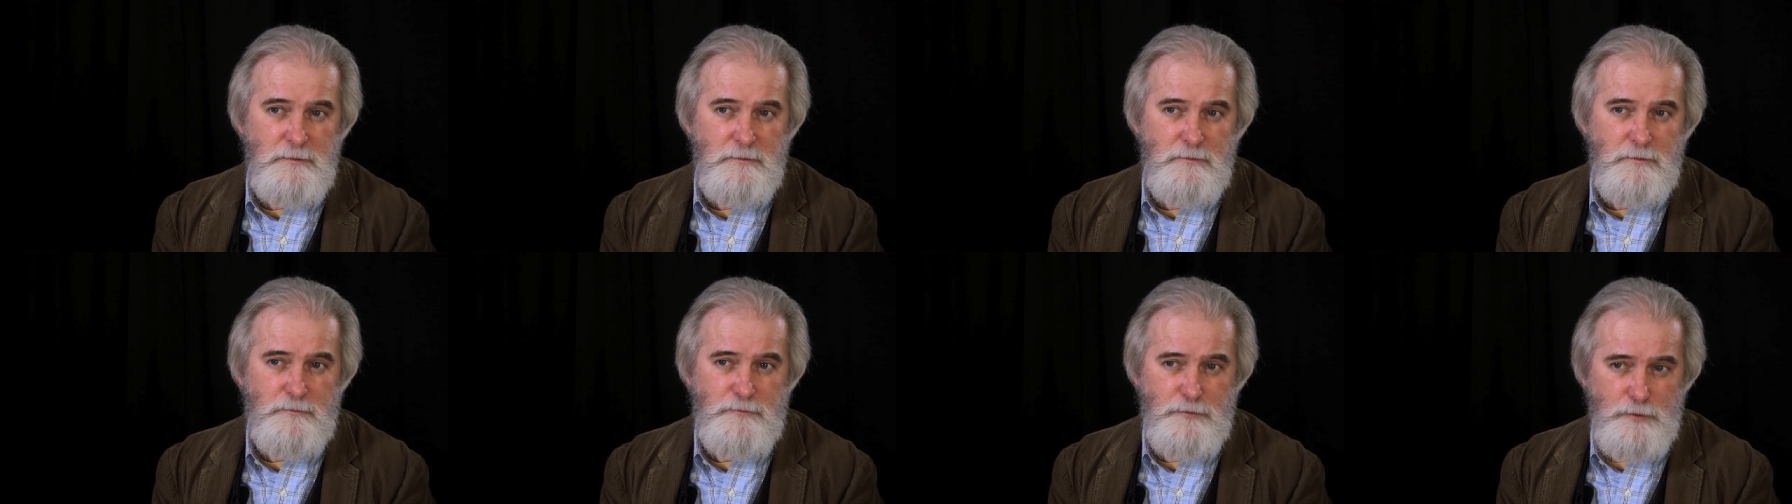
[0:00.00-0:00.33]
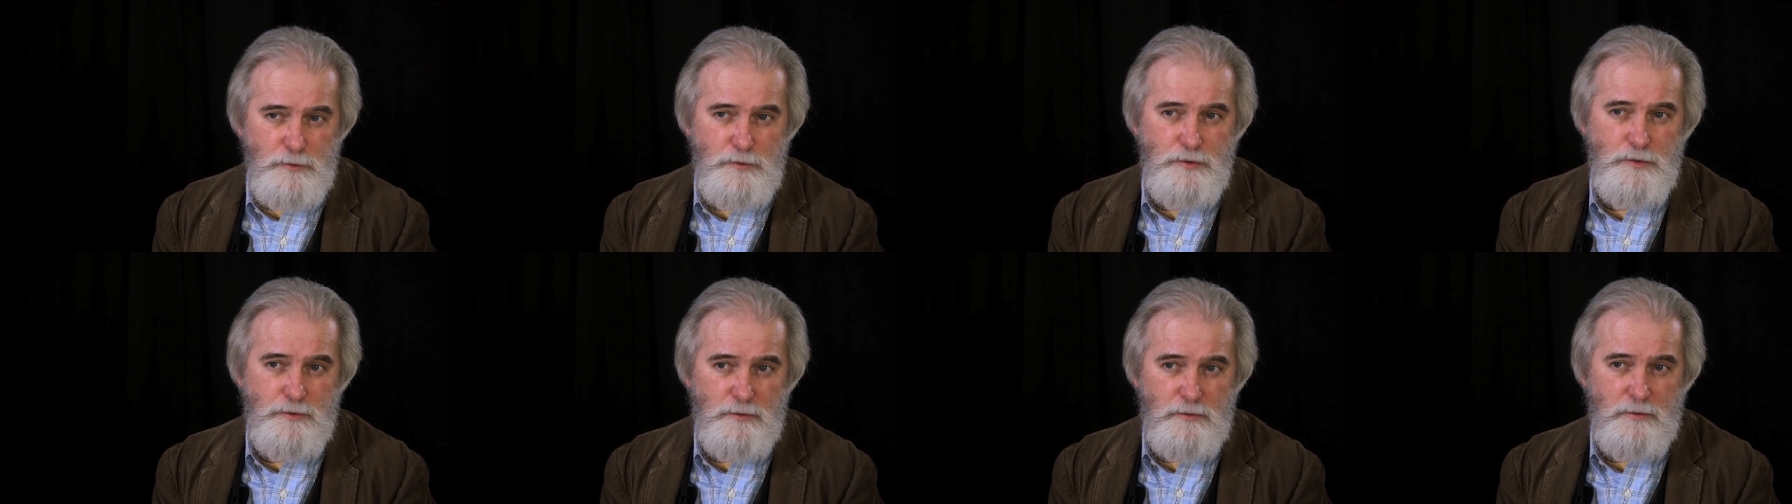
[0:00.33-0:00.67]
the
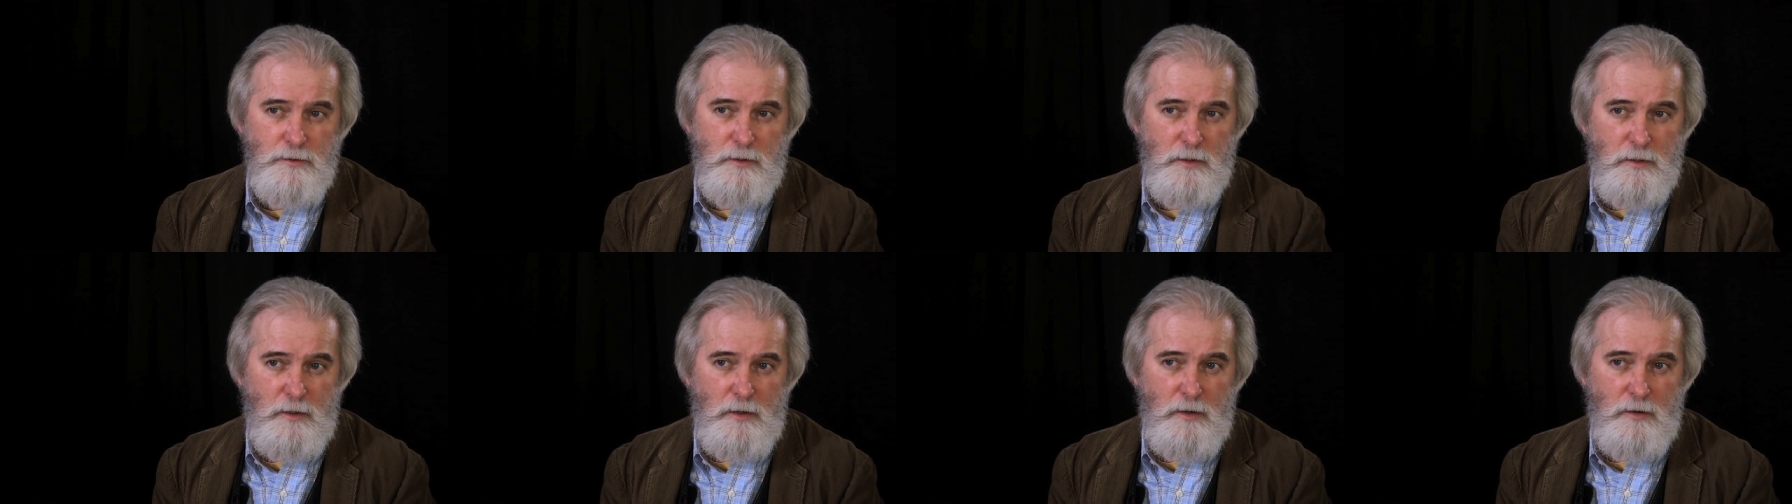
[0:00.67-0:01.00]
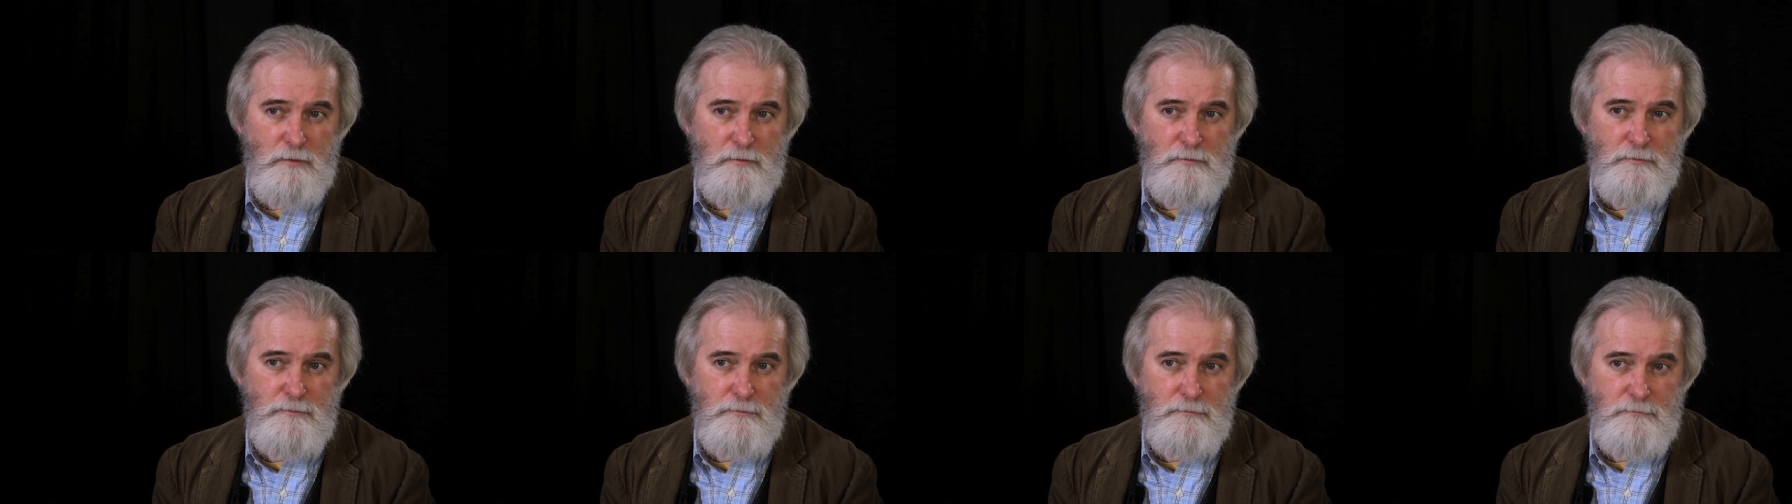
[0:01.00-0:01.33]
future
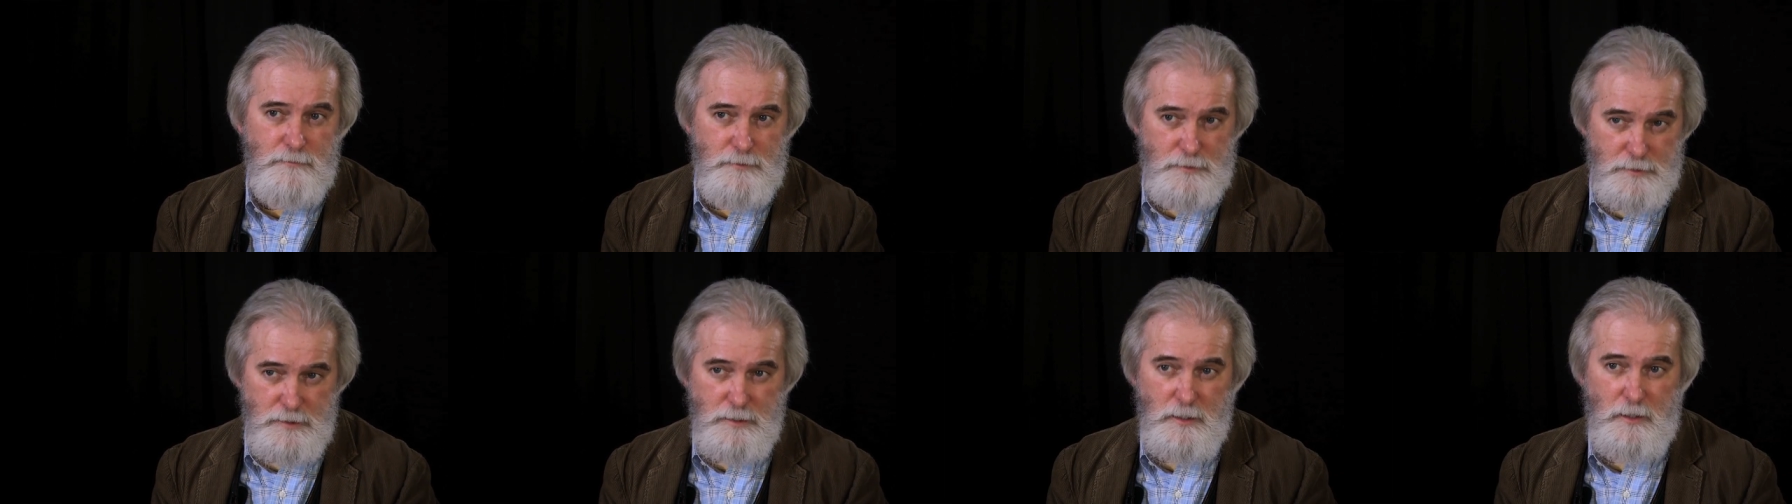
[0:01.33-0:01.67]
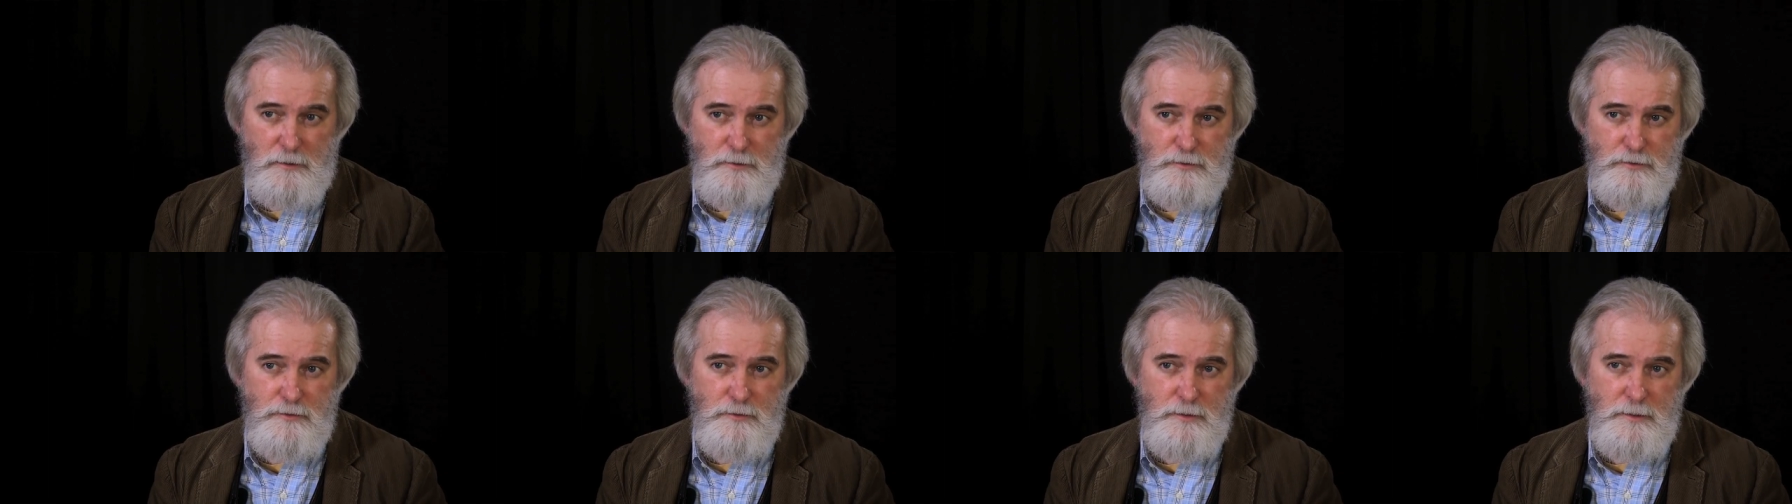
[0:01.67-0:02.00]
of this
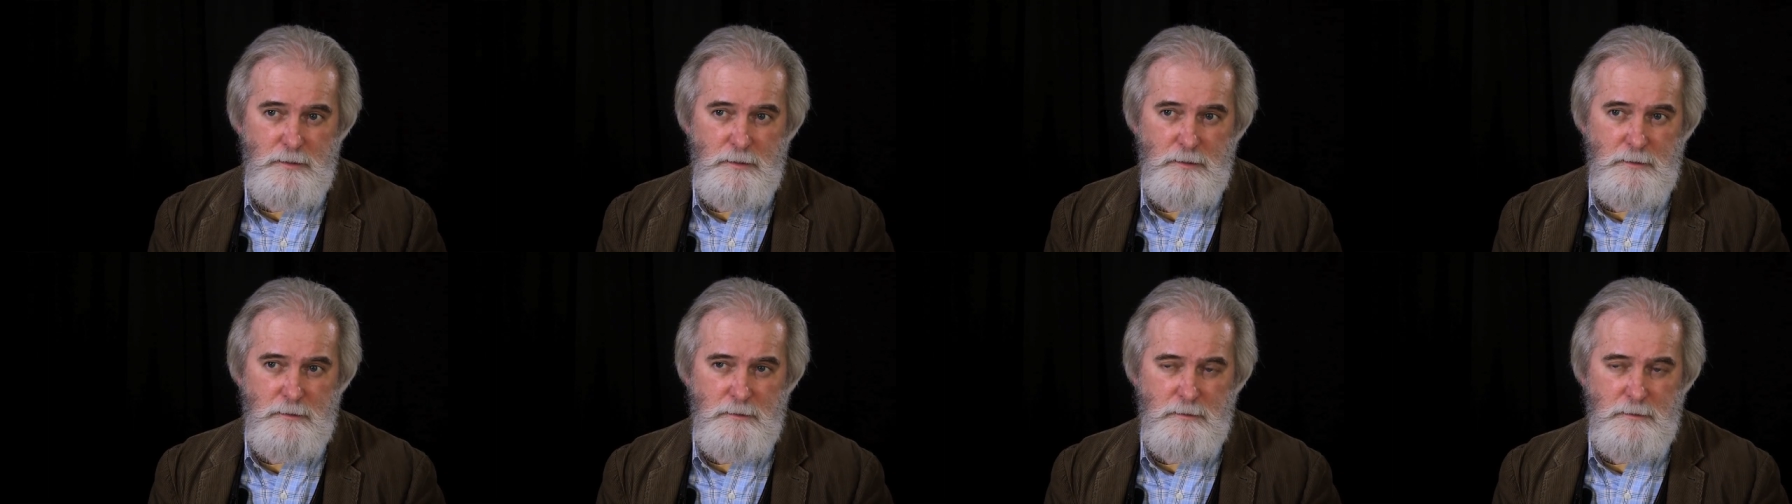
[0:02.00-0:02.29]
country,